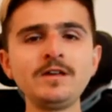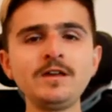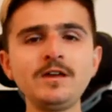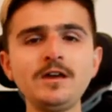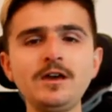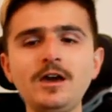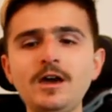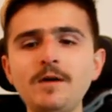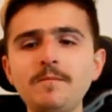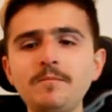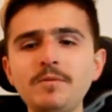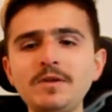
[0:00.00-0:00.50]

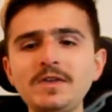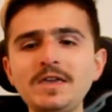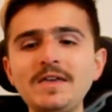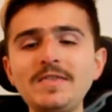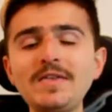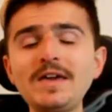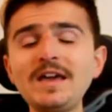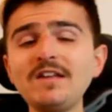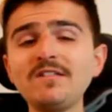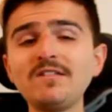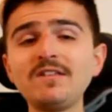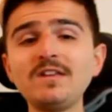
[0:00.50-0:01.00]
But yeah,
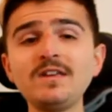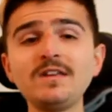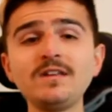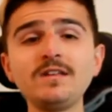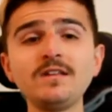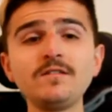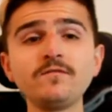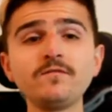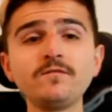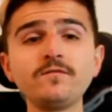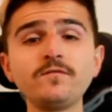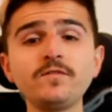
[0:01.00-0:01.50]
that is it
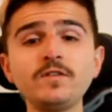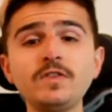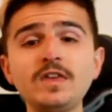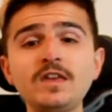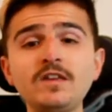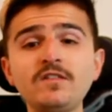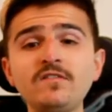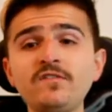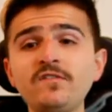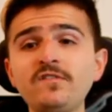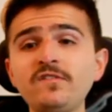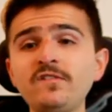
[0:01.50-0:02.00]
for
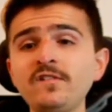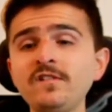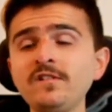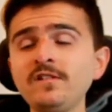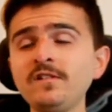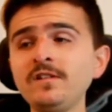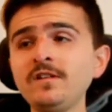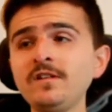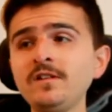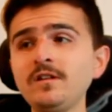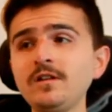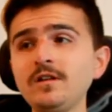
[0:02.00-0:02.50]
this
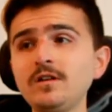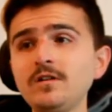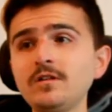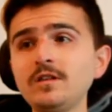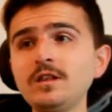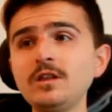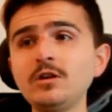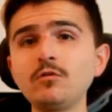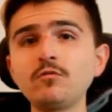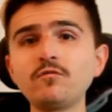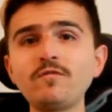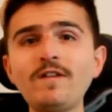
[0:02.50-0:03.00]

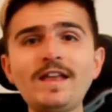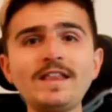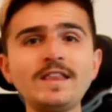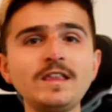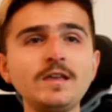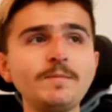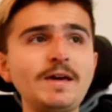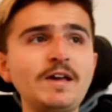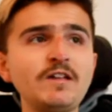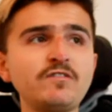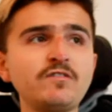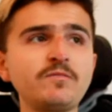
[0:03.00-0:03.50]
little rant
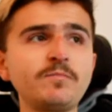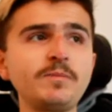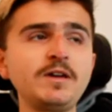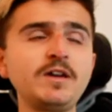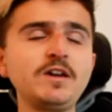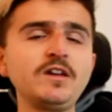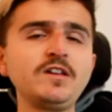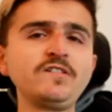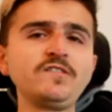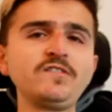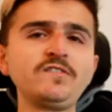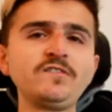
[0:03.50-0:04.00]
about
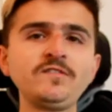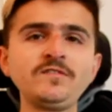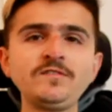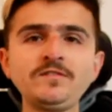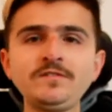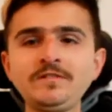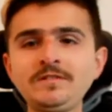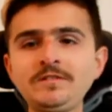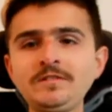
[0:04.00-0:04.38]
Spurs.